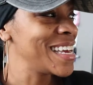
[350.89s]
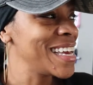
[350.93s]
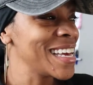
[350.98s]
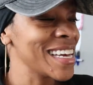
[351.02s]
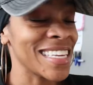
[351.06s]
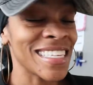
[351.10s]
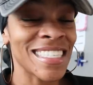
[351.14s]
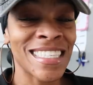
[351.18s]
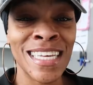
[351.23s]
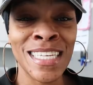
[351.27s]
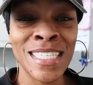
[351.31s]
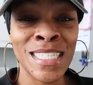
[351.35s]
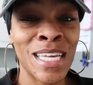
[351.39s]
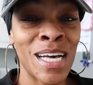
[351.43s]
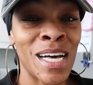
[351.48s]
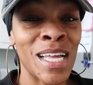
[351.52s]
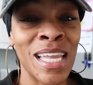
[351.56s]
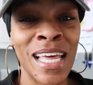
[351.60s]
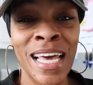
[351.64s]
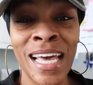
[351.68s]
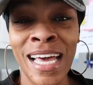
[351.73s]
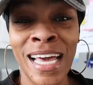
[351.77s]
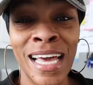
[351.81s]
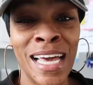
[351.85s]
because that's
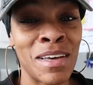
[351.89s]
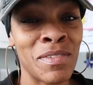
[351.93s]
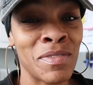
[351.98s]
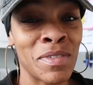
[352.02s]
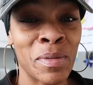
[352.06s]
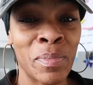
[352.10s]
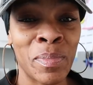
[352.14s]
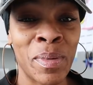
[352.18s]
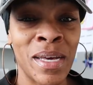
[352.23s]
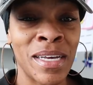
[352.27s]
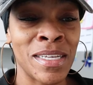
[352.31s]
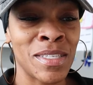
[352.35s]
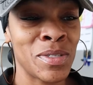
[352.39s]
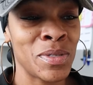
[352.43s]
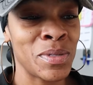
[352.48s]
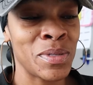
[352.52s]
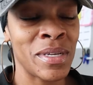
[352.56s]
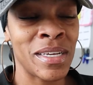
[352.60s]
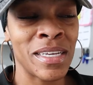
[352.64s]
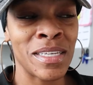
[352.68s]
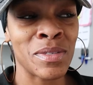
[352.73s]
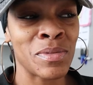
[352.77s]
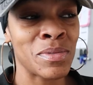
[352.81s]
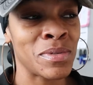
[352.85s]
all I had for the past two
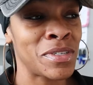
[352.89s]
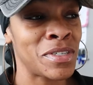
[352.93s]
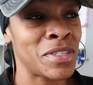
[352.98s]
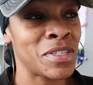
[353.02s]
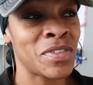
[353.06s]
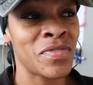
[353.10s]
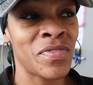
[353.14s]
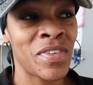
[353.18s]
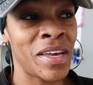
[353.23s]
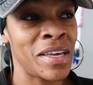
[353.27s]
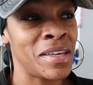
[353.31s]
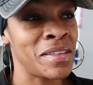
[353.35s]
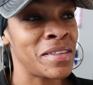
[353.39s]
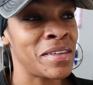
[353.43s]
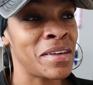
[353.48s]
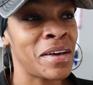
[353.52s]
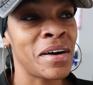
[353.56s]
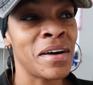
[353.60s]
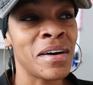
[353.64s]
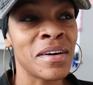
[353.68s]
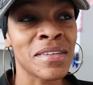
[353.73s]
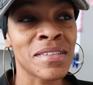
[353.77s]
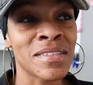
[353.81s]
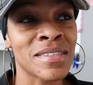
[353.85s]
days was just faith,
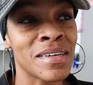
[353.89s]
y'all.